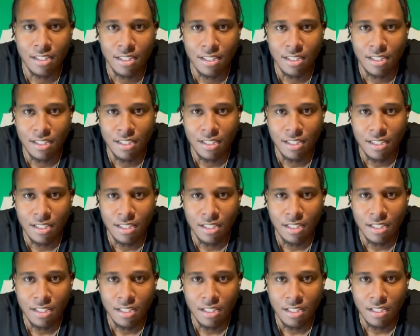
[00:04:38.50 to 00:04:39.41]

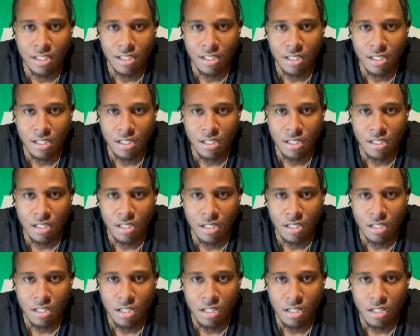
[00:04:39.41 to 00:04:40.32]

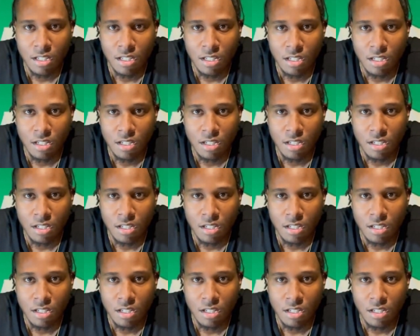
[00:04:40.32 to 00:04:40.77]
No one is speaking in this clip.